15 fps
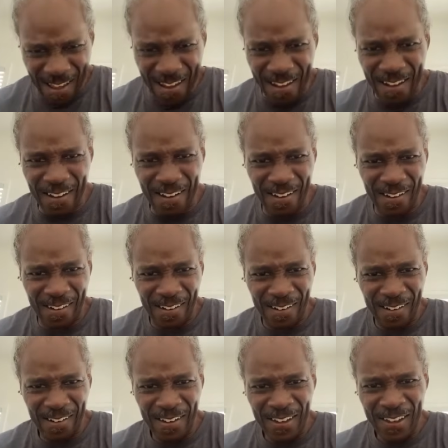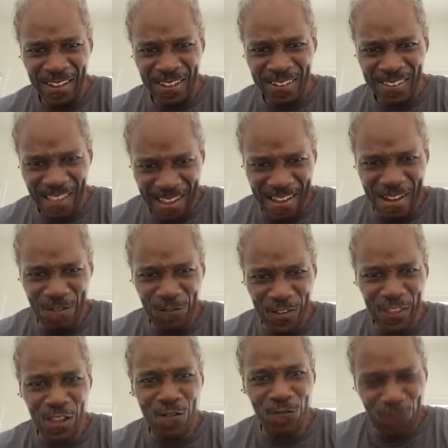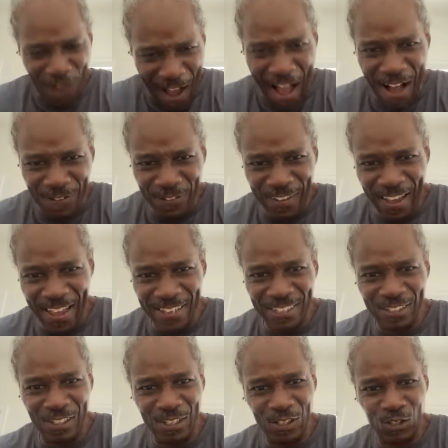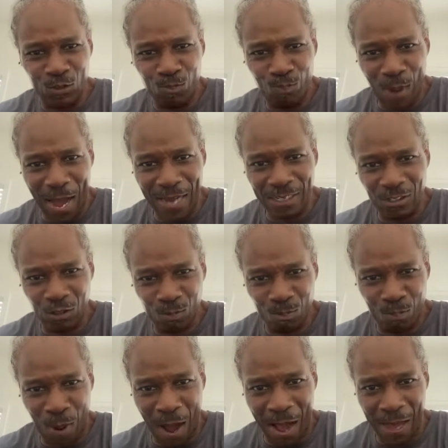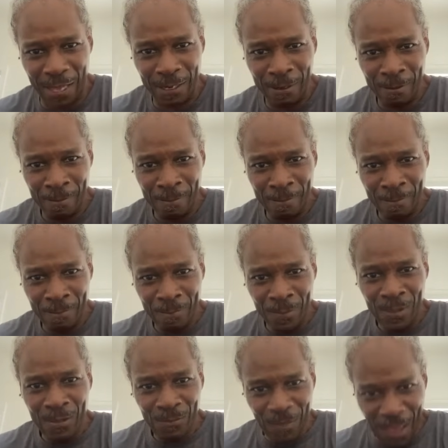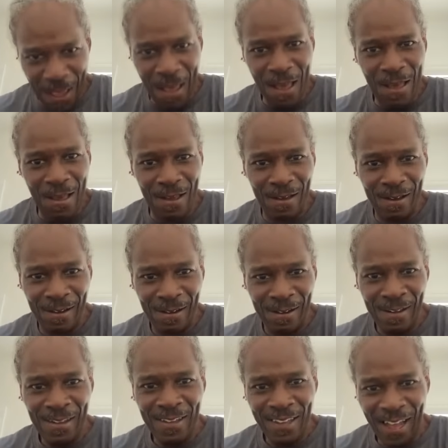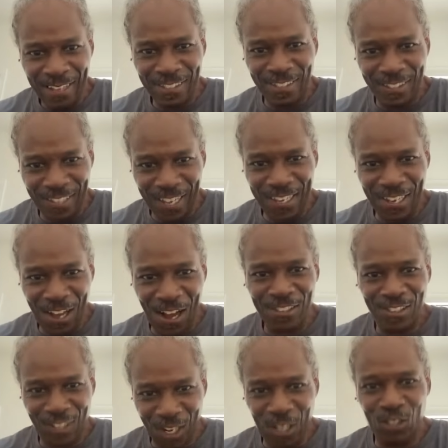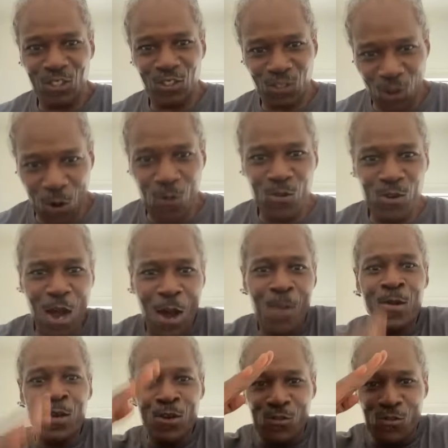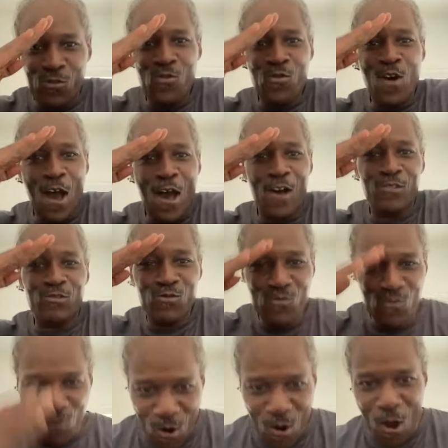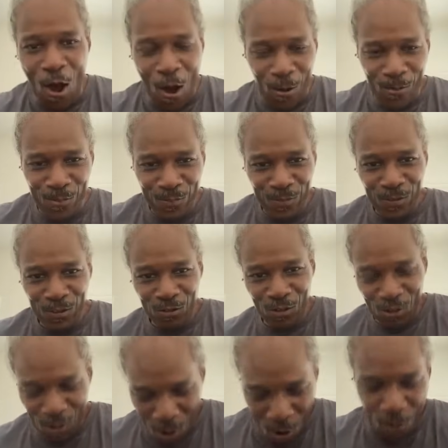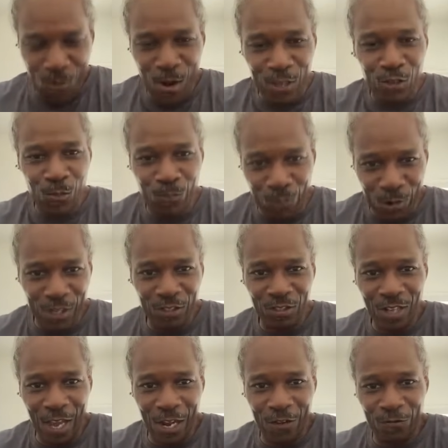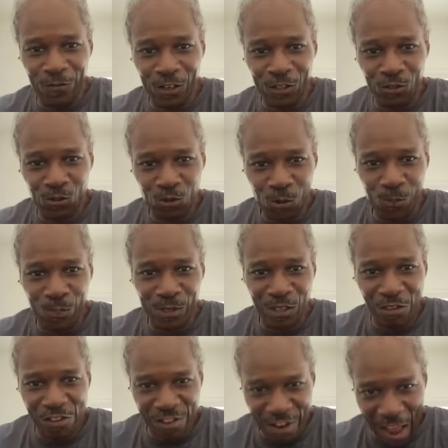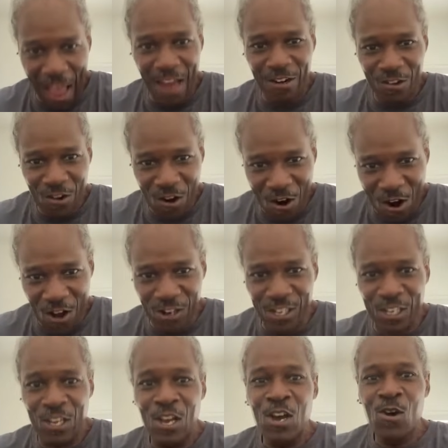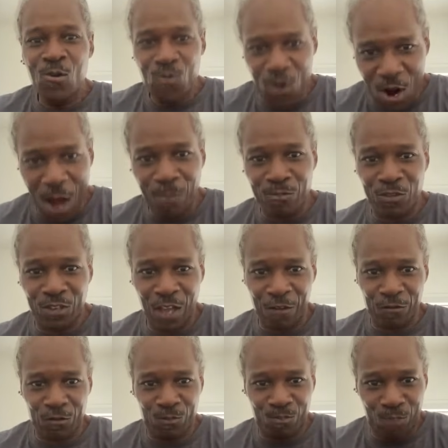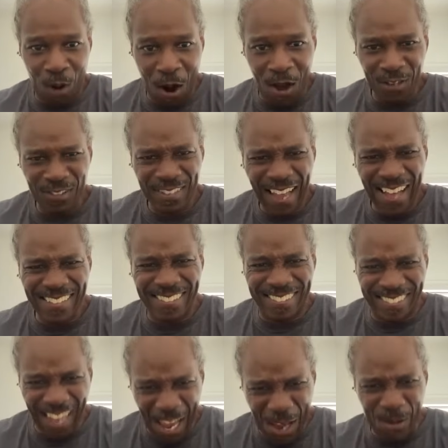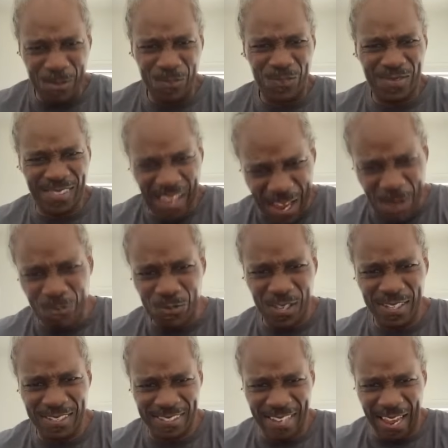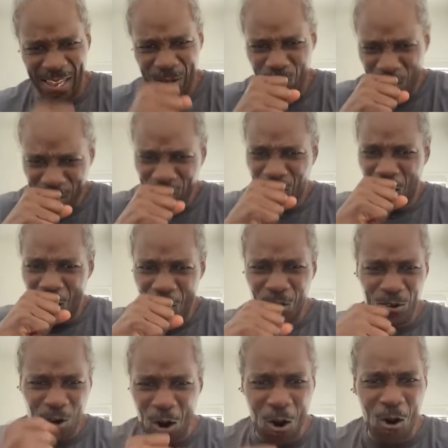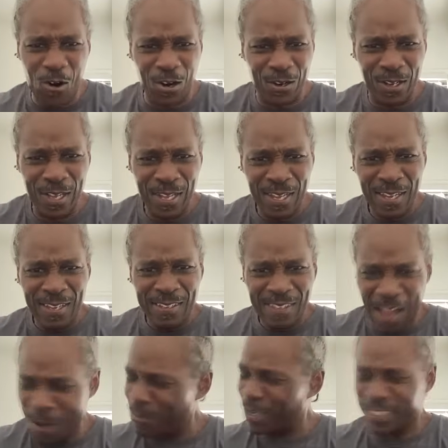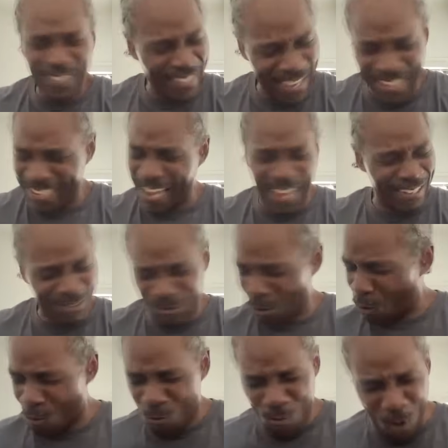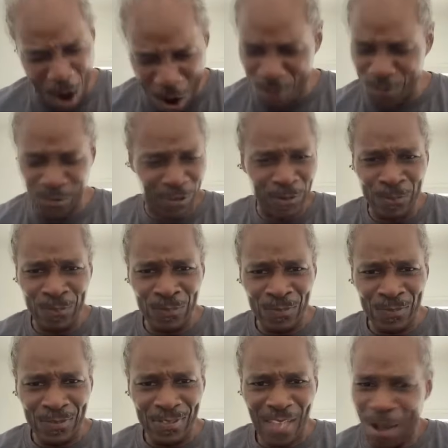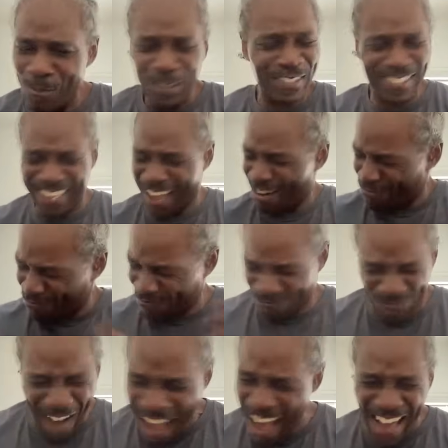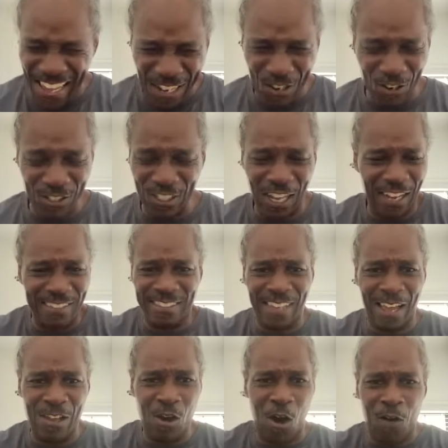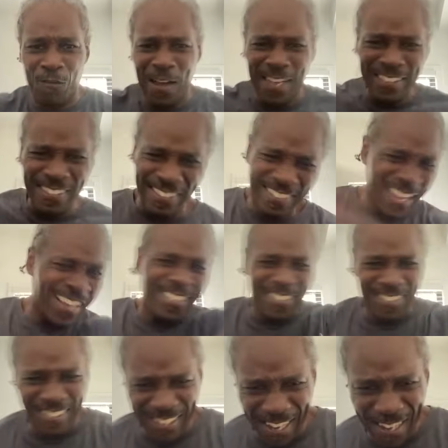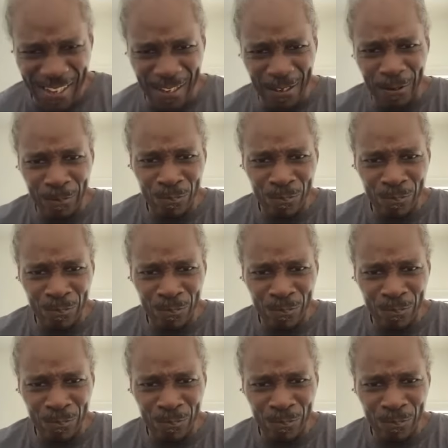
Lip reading: Yeah. 55 gang is in the spotty spot. Yeah. I see y'all. D Stu, what up? Jewels, what up? Salute, much appreciated for the super chat early. What up, Jeff Sparks? Y'all deep today. What's going on? Y'all must ain't got no work. Y'all must have got fired on y'all day off. CC.